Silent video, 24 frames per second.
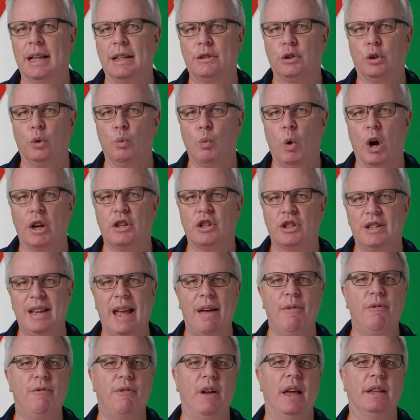lets you watch
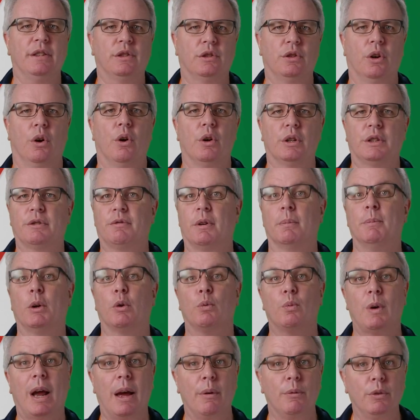DevFest talks from
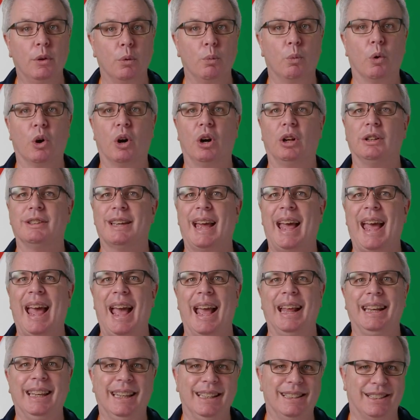around the world
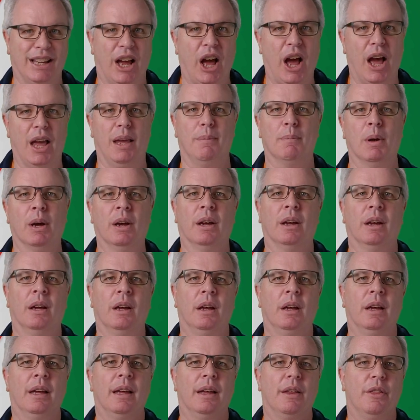anytime.
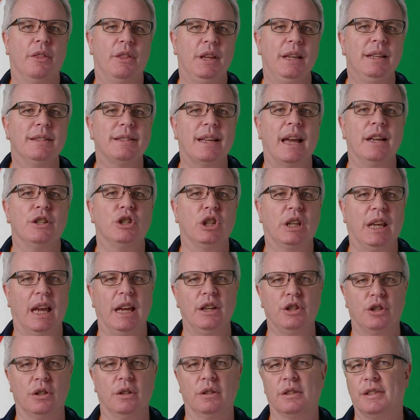These
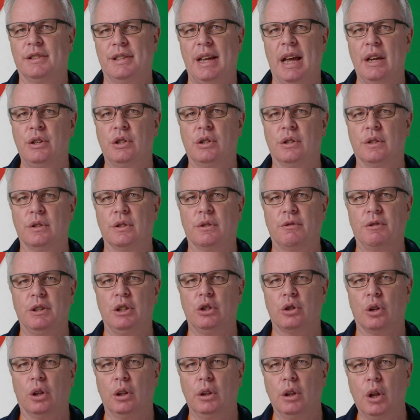educational sessions
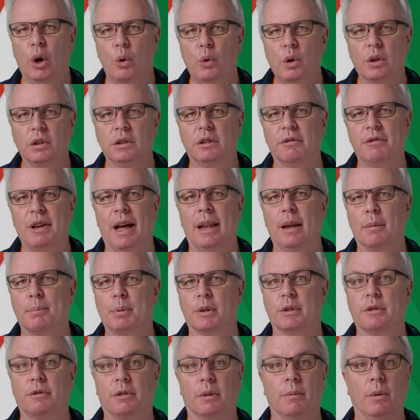feature local
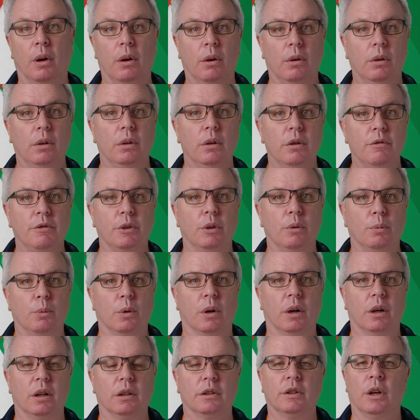developers from all over the
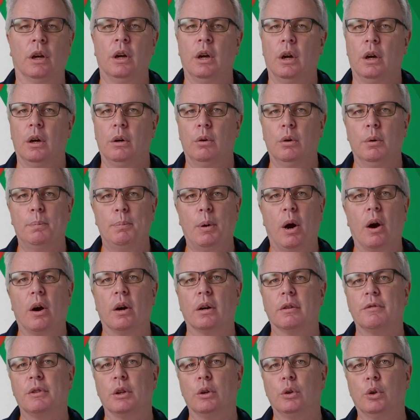world who are
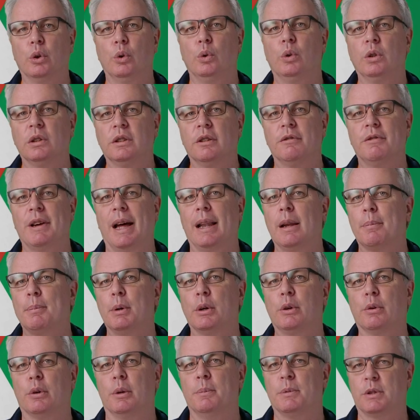part of the Google
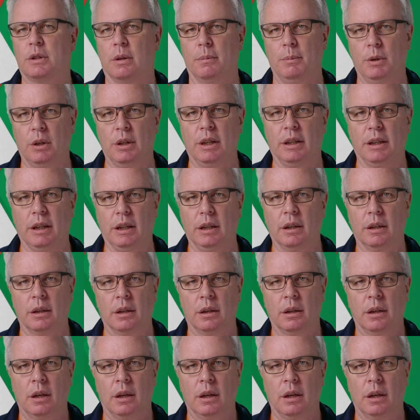Developer Group's community.